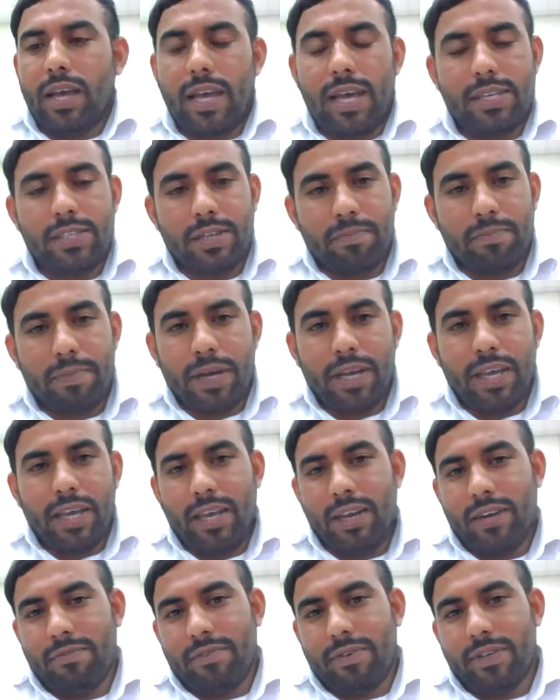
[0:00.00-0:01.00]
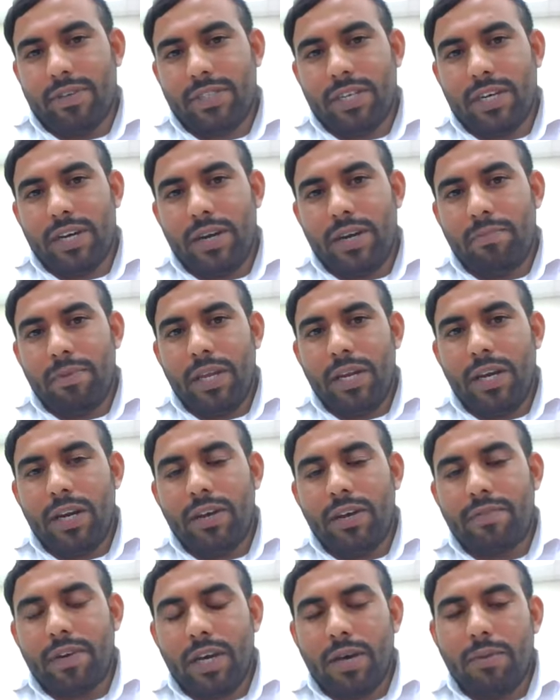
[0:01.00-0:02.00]
catch up again for certain period
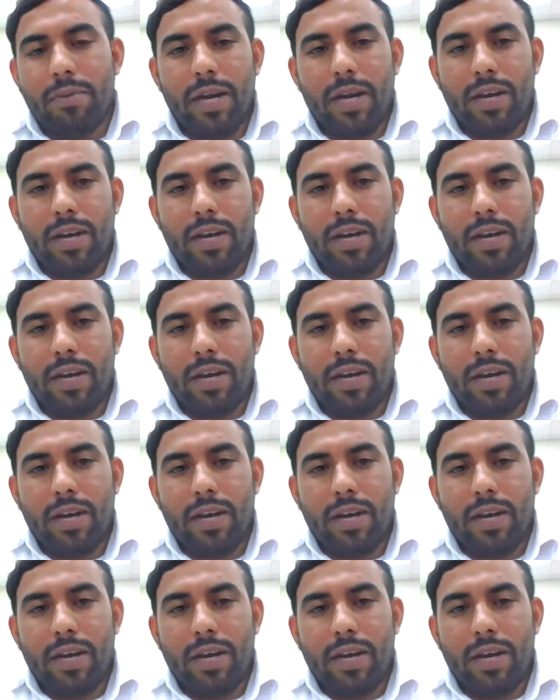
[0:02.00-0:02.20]
of time,